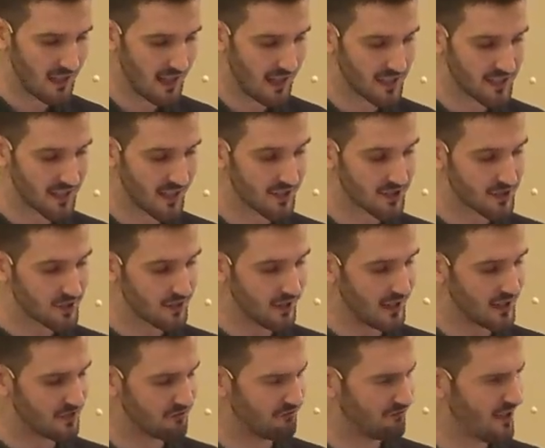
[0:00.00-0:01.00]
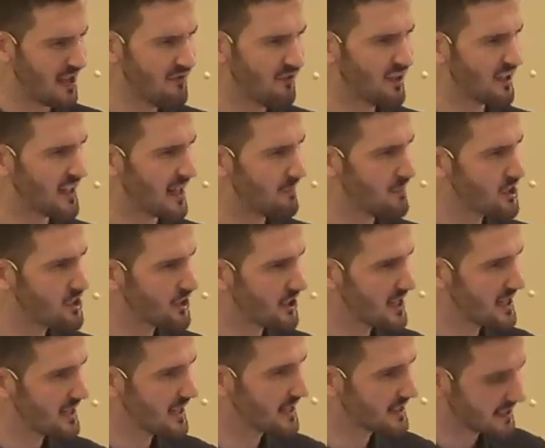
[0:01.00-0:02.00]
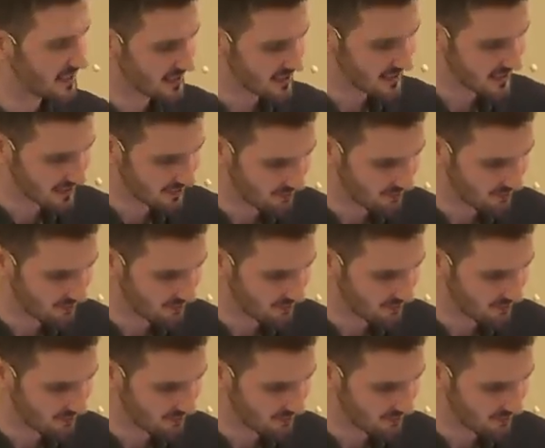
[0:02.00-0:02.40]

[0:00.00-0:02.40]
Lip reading: It's vivid imagery, isn't it?